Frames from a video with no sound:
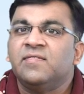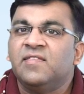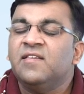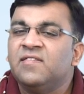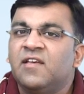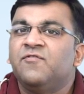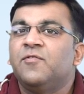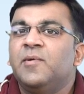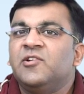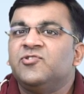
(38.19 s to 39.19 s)
this
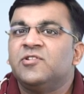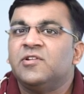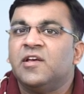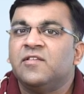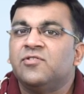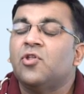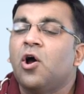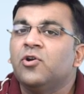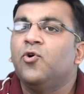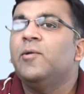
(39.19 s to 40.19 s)
information is
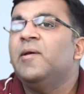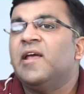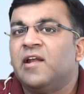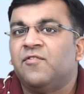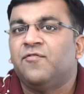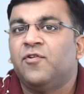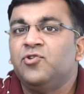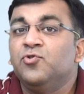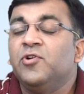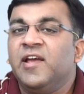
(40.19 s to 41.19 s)
not going to be enough for
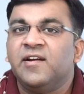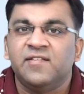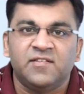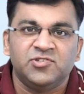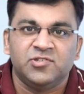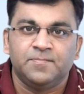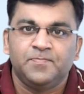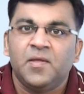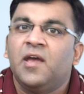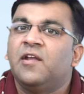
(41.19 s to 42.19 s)
you to take a decision.
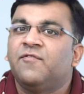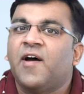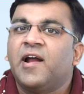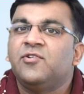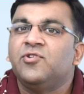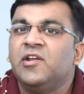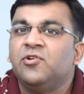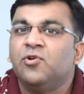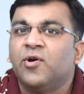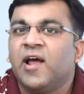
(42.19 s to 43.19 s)
In fact, you
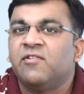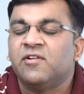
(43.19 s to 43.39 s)
need to look at